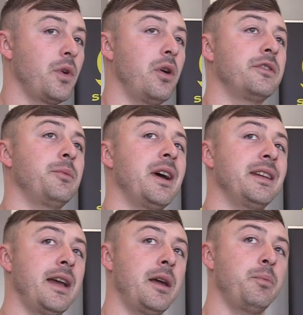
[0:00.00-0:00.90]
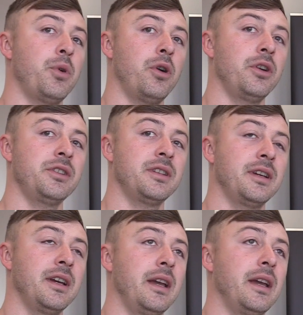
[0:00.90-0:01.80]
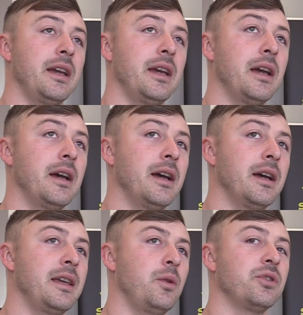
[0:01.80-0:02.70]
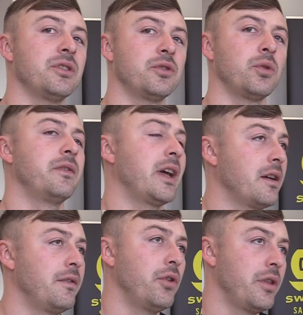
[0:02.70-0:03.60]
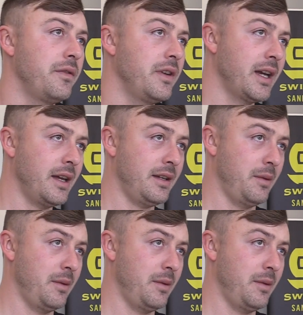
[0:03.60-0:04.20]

After my dad passed, he was sort of like a father figure